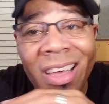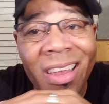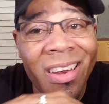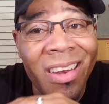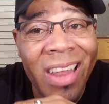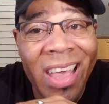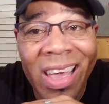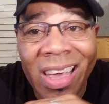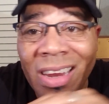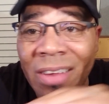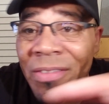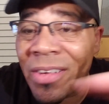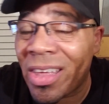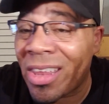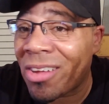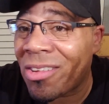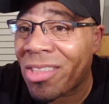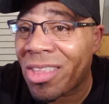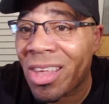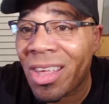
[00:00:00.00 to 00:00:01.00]
Negative
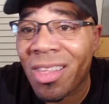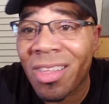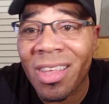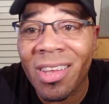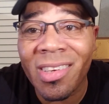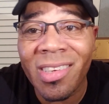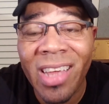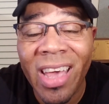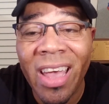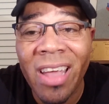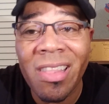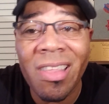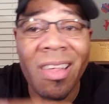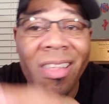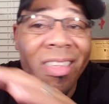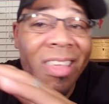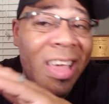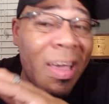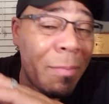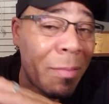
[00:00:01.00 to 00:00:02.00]
energy is
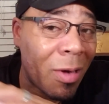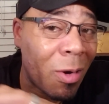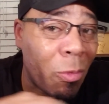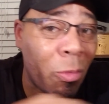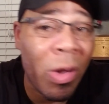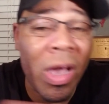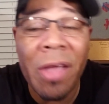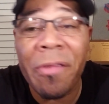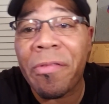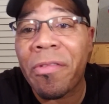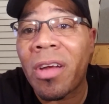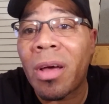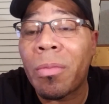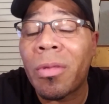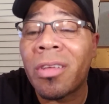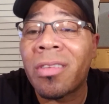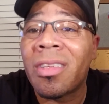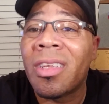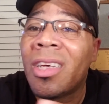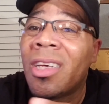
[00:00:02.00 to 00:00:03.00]
contagious. Keep it away from
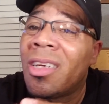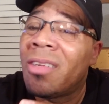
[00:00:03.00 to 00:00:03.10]
us.